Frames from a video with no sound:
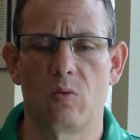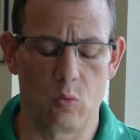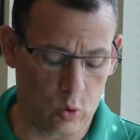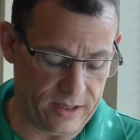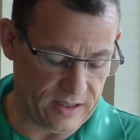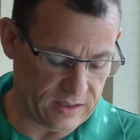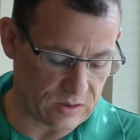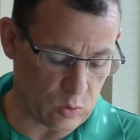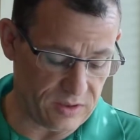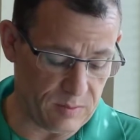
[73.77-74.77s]
what is
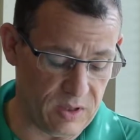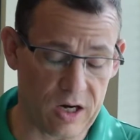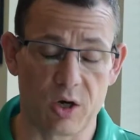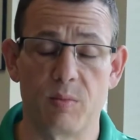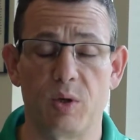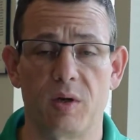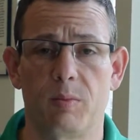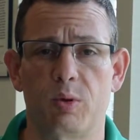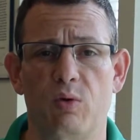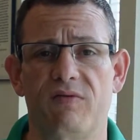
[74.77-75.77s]
going to be our
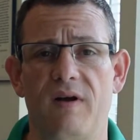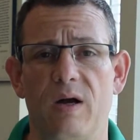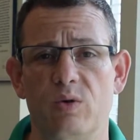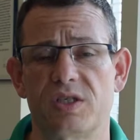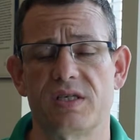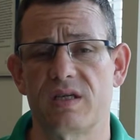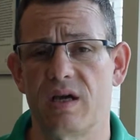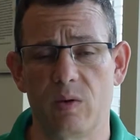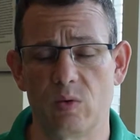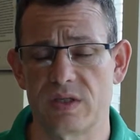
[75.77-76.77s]
community profile, which is
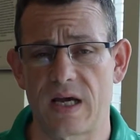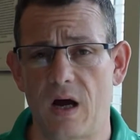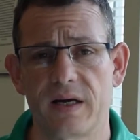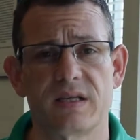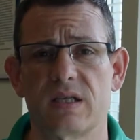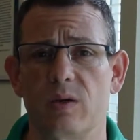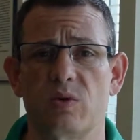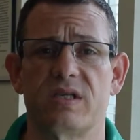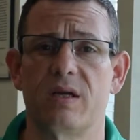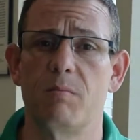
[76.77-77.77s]
was
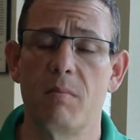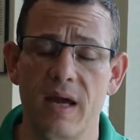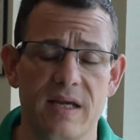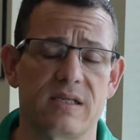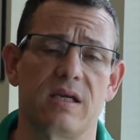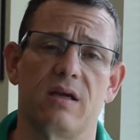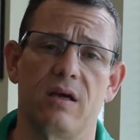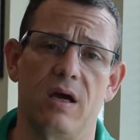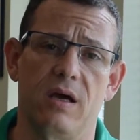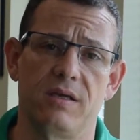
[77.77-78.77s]
an amazing
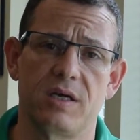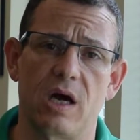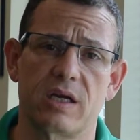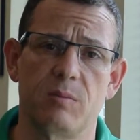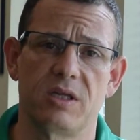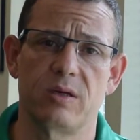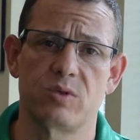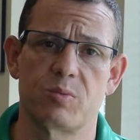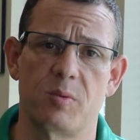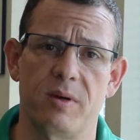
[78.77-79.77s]
document that
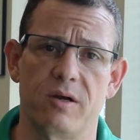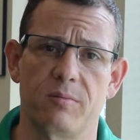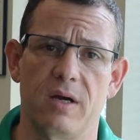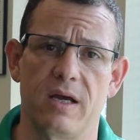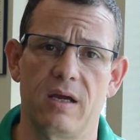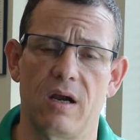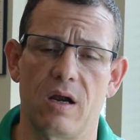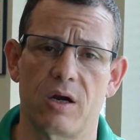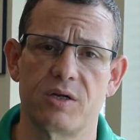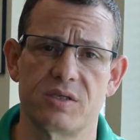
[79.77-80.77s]
was prepared by
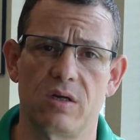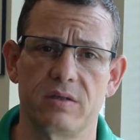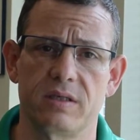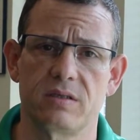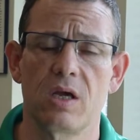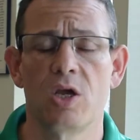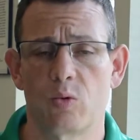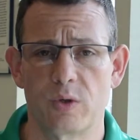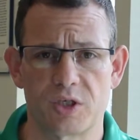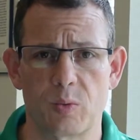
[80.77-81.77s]
our consultant,
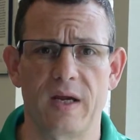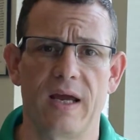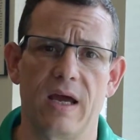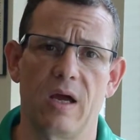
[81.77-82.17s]
which we